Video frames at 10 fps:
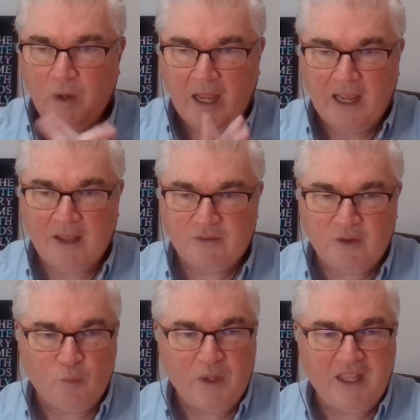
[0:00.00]
When I
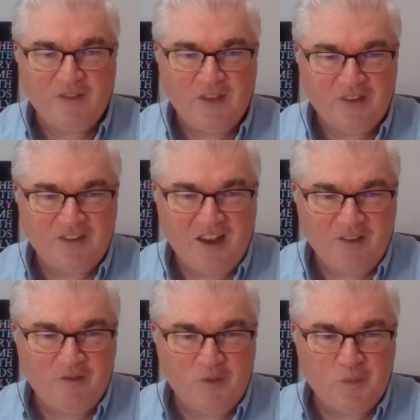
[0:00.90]
ask, can we get this
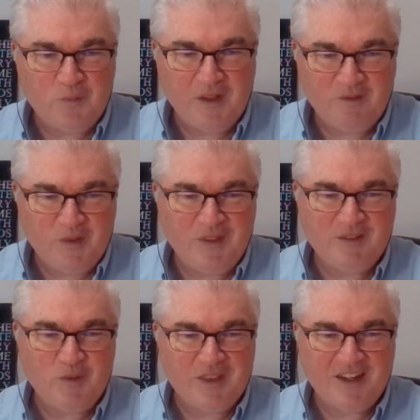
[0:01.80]
done
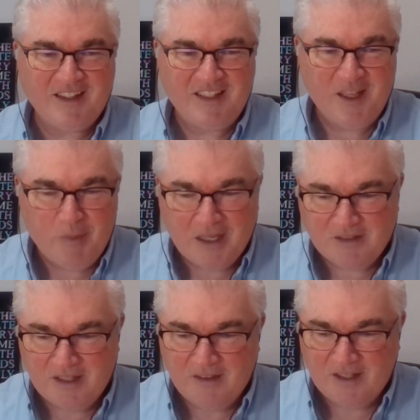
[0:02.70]
within a
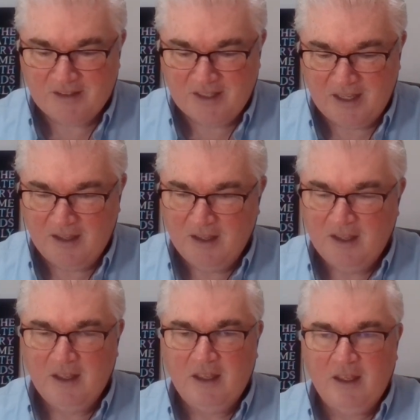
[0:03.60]
TMS? And they say,
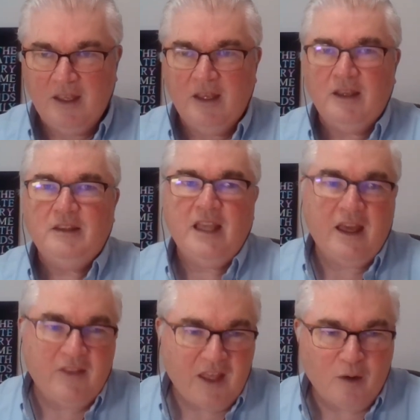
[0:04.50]

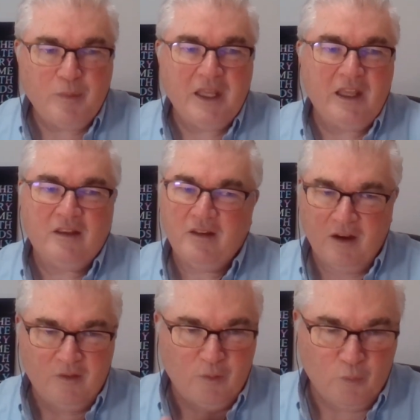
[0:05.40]
yeah, that'll be
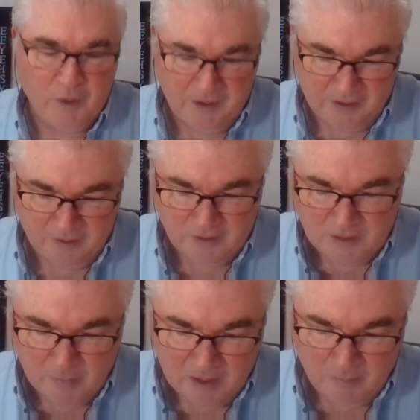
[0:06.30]

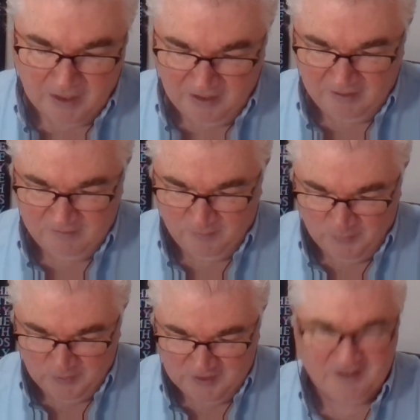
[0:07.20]
ridiculous amount of money.
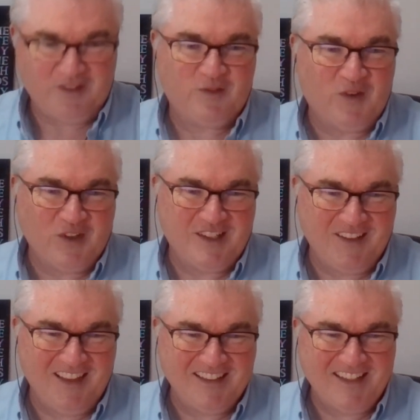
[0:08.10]
First
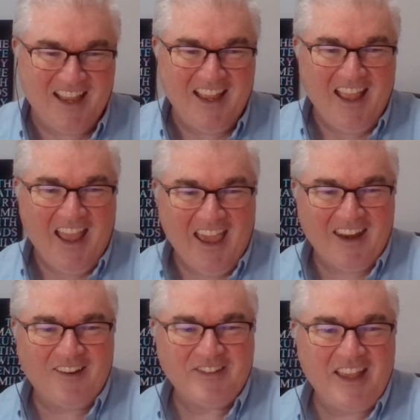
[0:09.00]
thing they say.
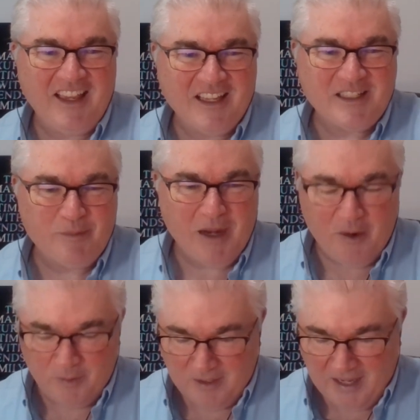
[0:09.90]
And it'll take us
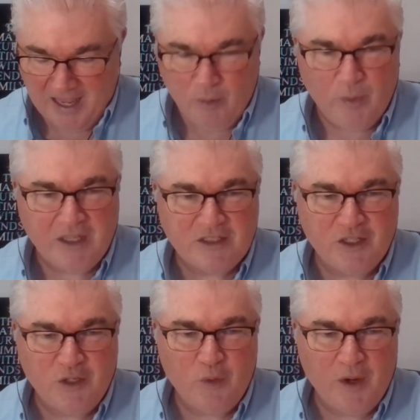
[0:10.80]
about 8 weeks
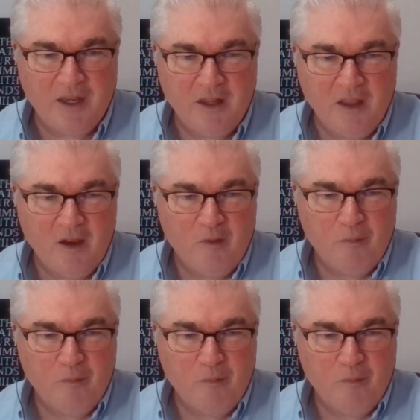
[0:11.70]
to do it,